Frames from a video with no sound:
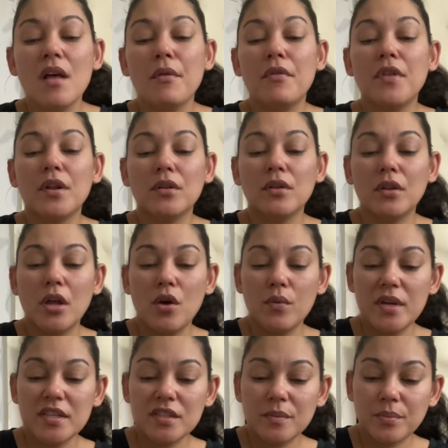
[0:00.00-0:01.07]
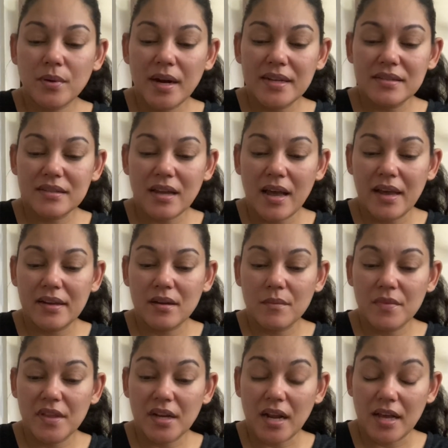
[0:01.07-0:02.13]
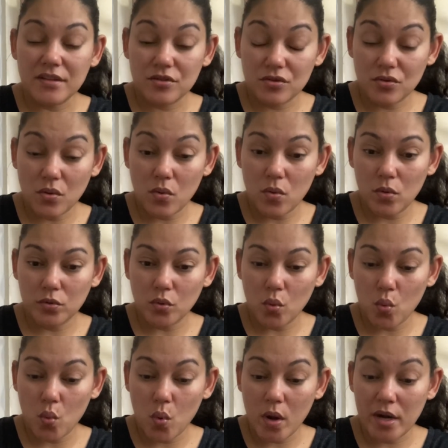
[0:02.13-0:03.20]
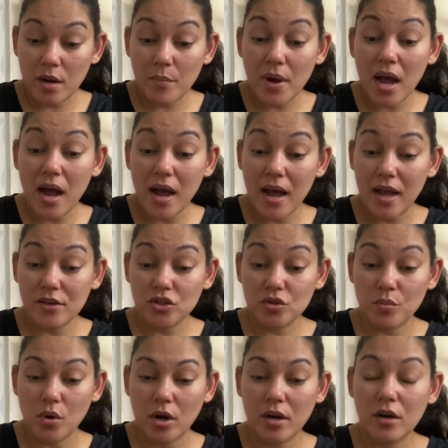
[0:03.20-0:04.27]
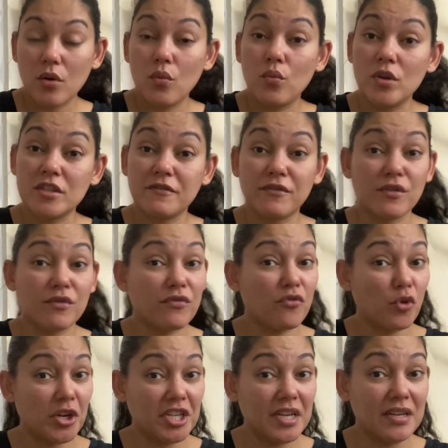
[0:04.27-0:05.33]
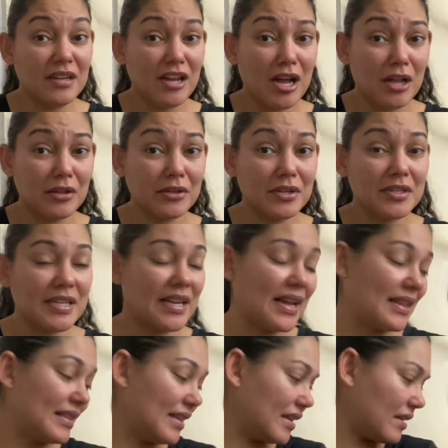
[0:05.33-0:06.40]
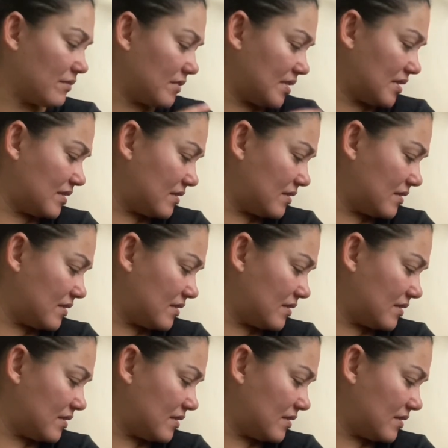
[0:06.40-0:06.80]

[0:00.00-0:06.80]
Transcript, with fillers: The lowest priced item that I sold on Poshmark was for $14, and I think it was